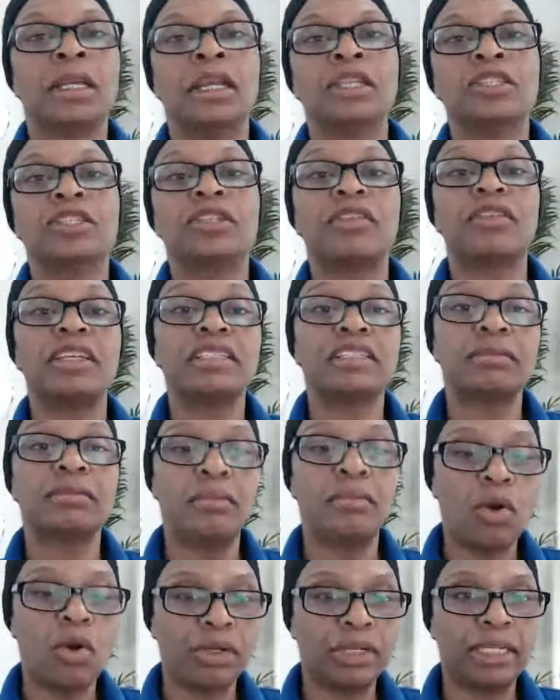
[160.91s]
So this
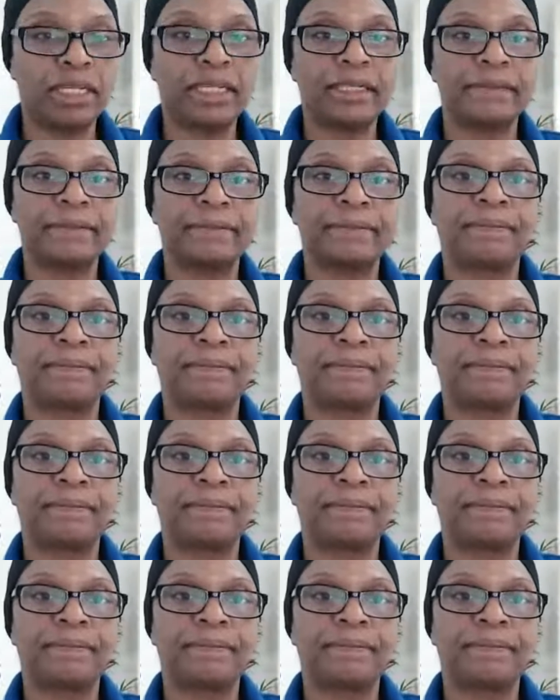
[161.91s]
morning,